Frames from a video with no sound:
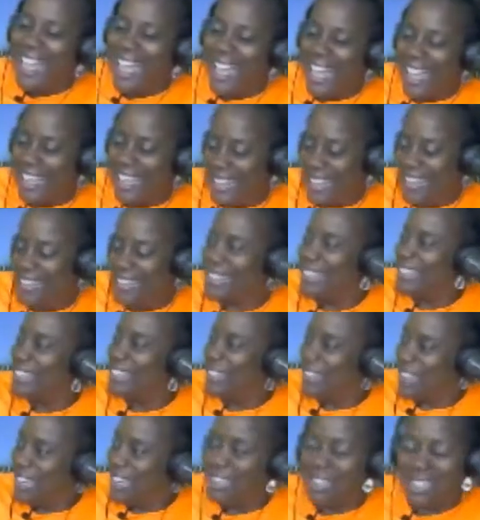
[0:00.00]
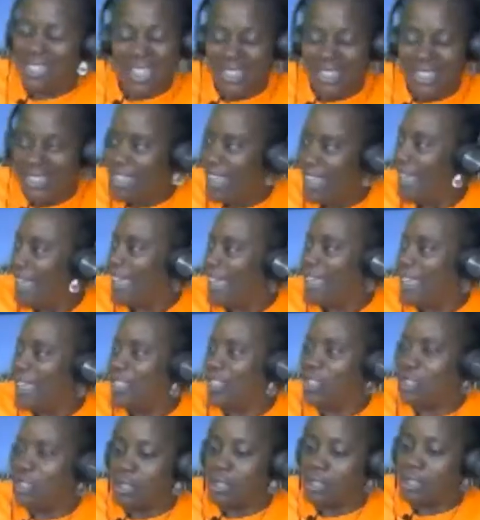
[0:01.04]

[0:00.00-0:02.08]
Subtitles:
And so it's just